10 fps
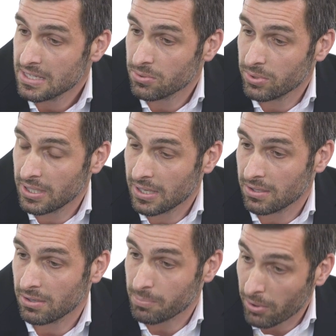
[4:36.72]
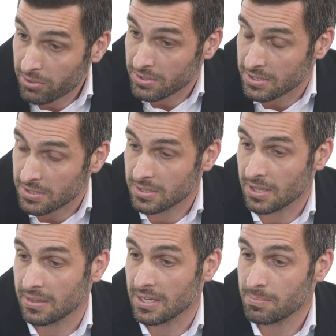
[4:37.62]
So we had a hypothesis
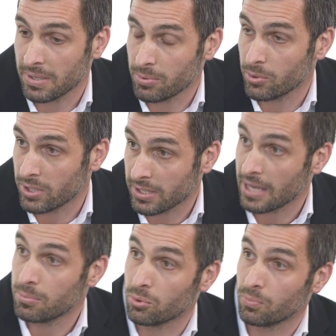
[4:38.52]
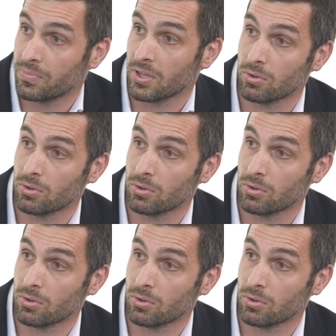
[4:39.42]
that the MPP would enable the